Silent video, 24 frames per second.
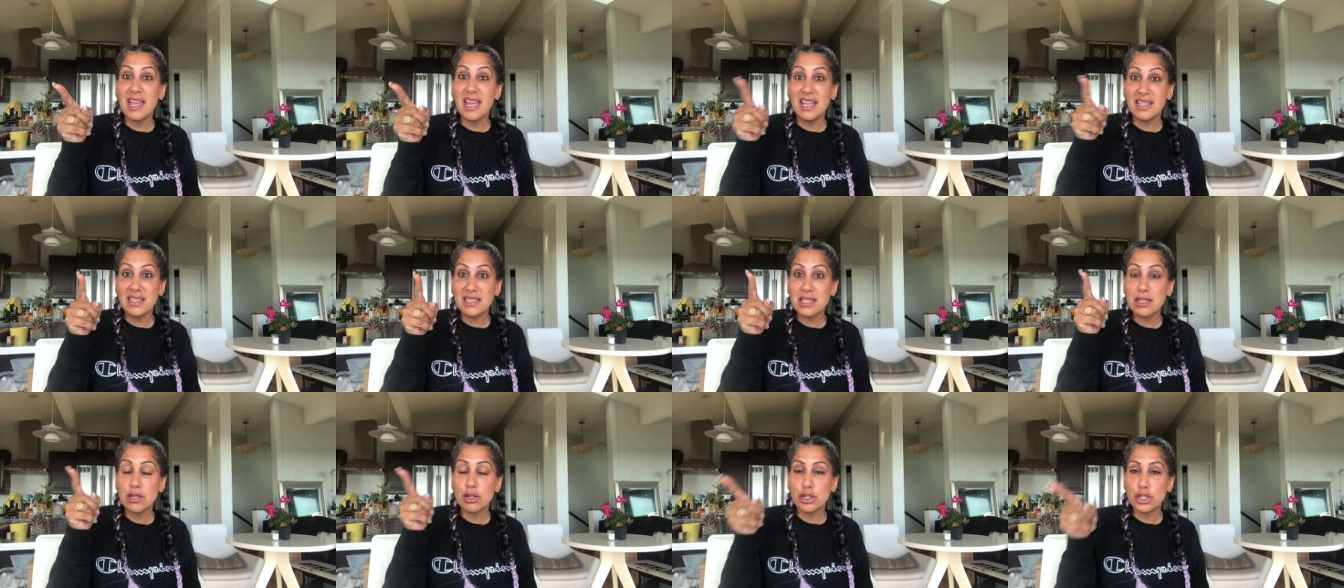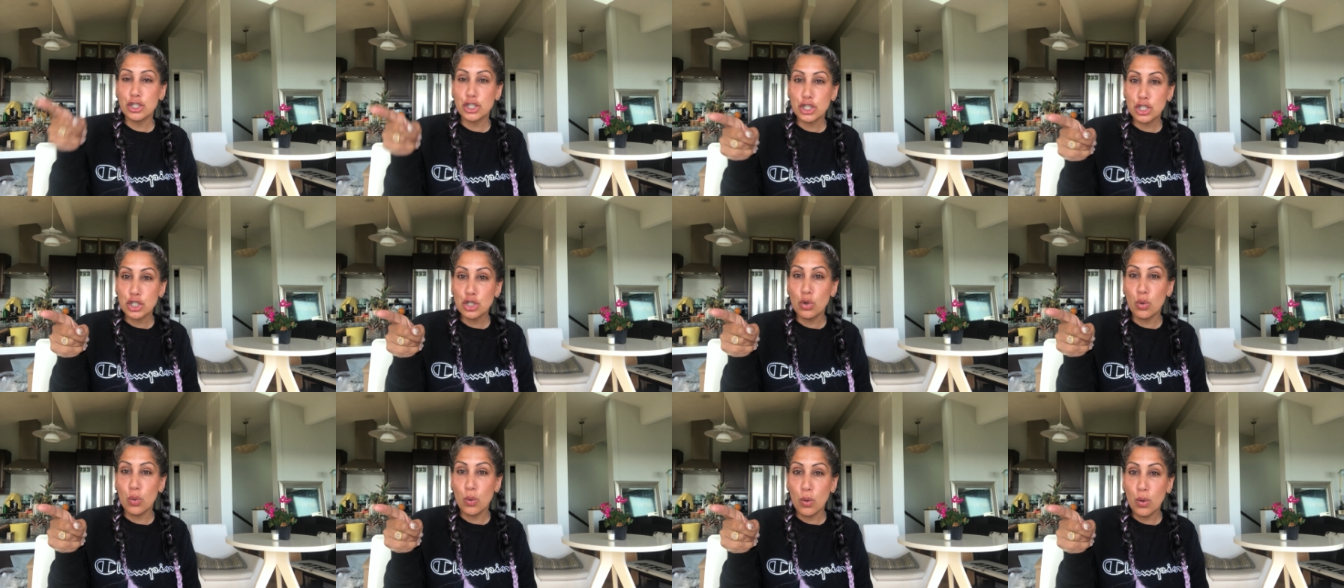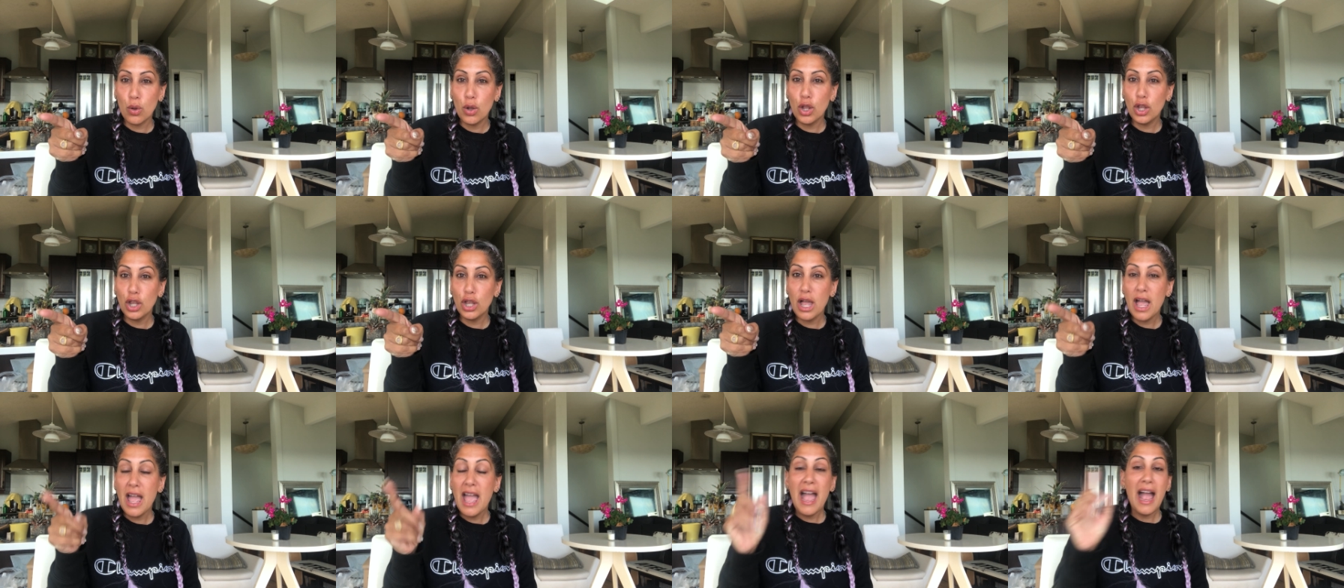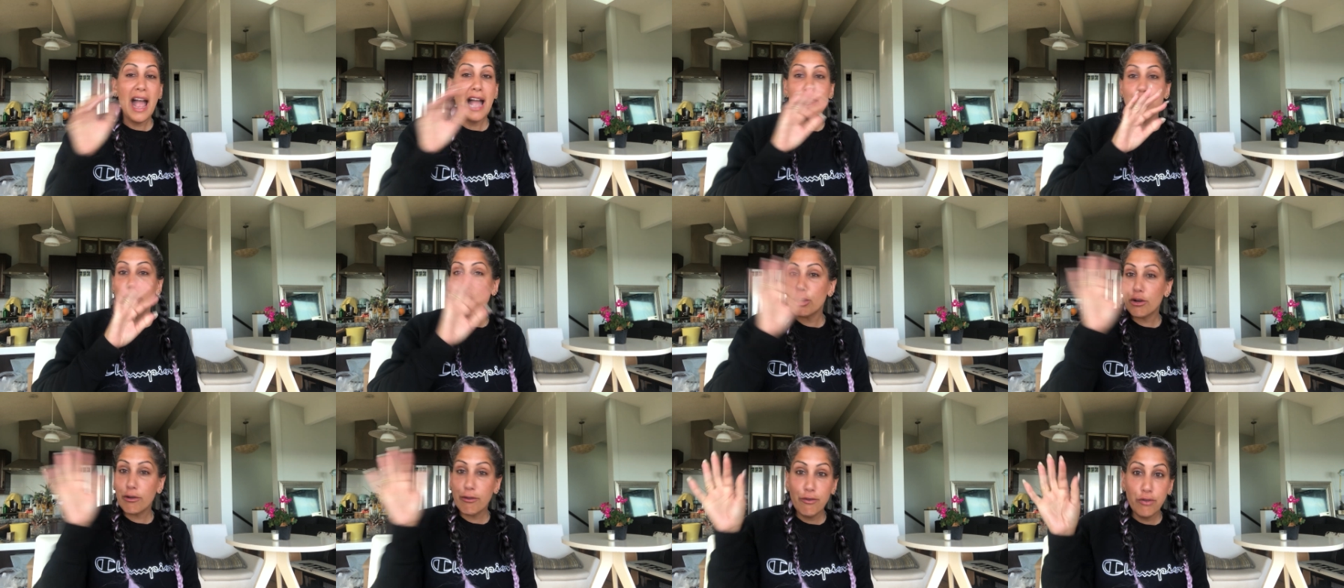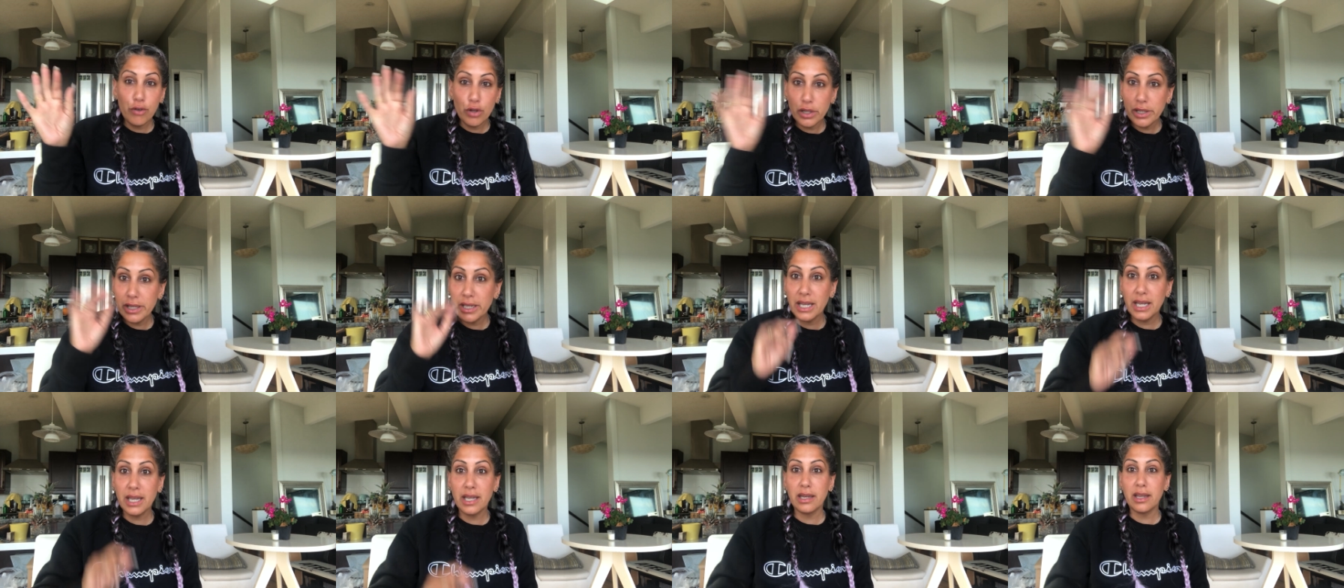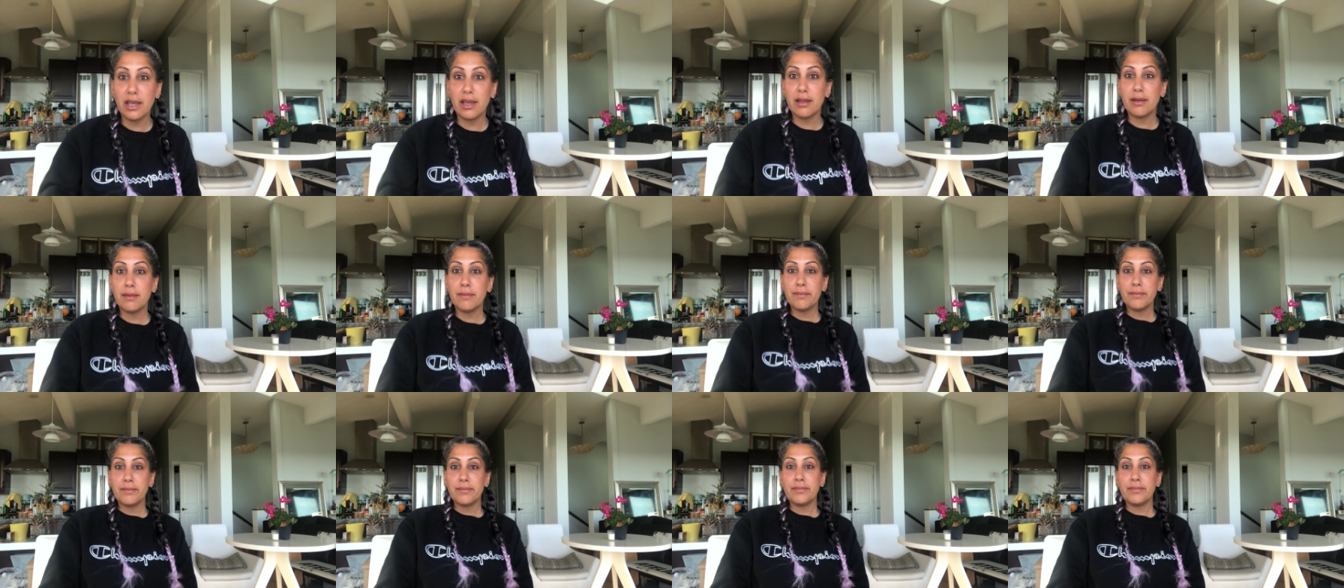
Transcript: it's their soul and they're fully in it.